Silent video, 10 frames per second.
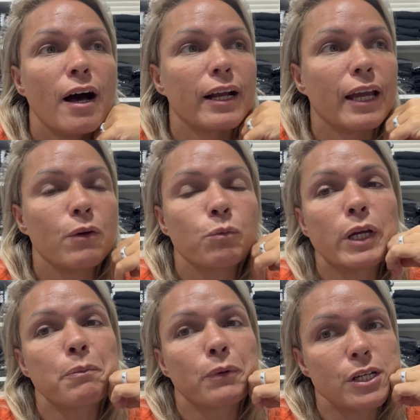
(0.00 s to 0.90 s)
Again, we
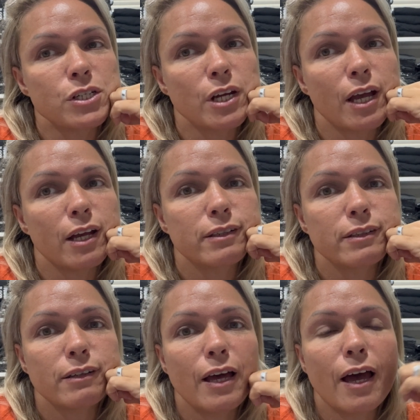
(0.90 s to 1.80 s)
appreciate
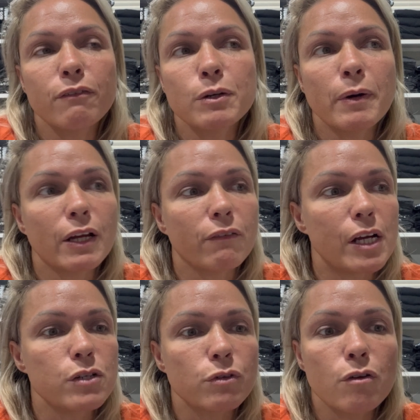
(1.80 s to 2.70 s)
everybody at
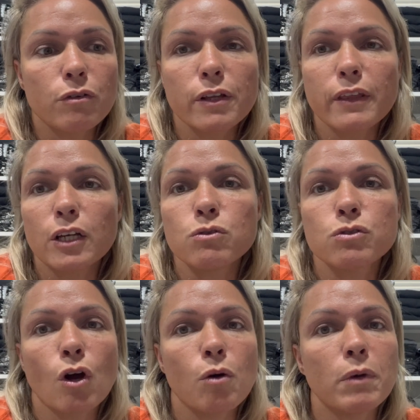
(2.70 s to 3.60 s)
Range Rover. Thank you
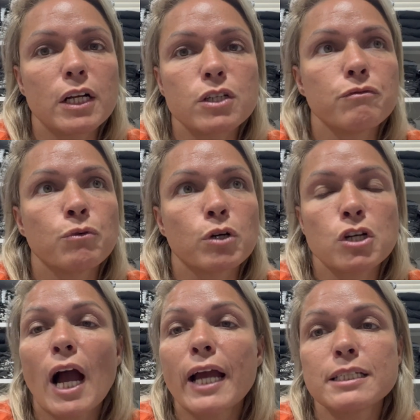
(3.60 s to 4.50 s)
so much for
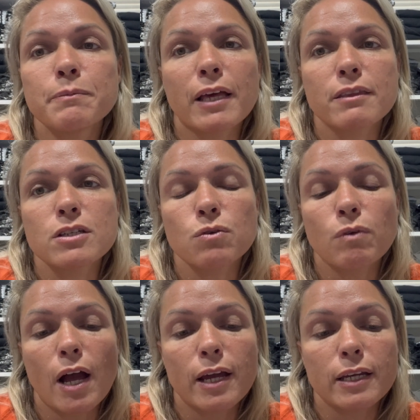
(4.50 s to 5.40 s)
trying to make this
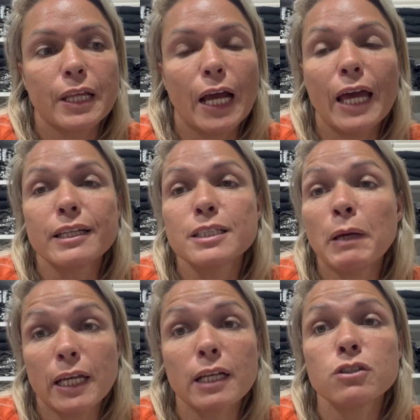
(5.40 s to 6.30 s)
right and
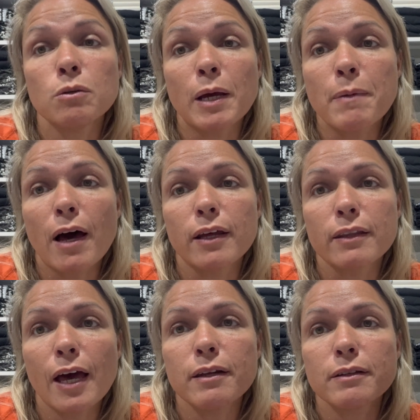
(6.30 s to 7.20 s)
speaking to me about it.
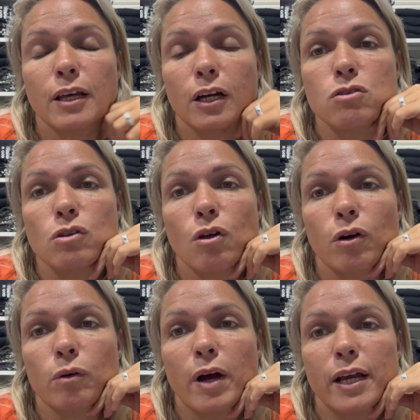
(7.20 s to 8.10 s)
That goes a
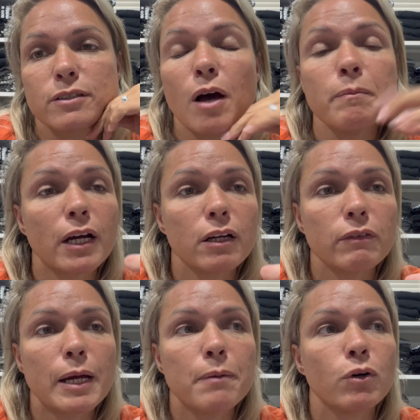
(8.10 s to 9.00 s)
long way. So I'm not going to
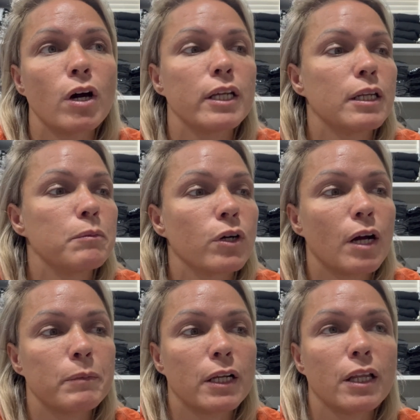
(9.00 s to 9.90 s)
ramble on anymore. I'm
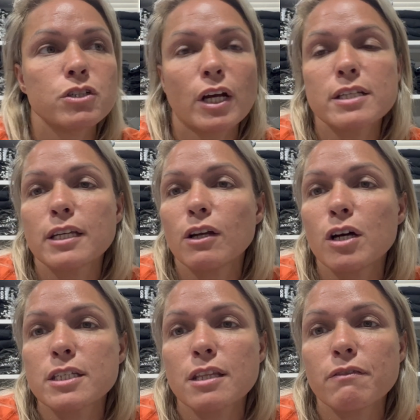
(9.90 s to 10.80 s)
going to let you guys get on
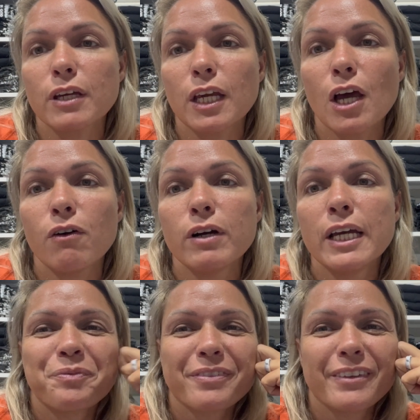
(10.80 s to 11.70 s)
to the video.
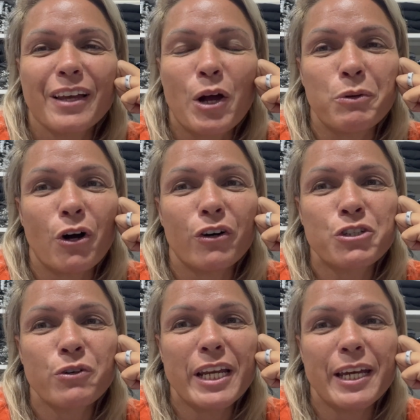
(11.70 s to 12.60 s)
Hope you all
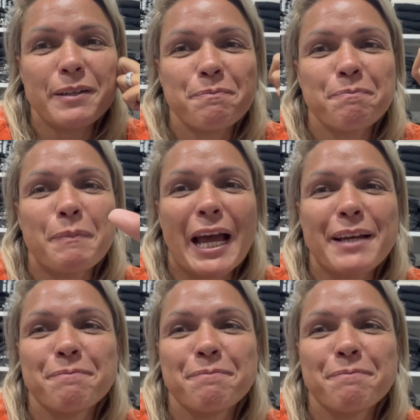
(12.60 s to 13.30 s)
enjoyed it. Bye.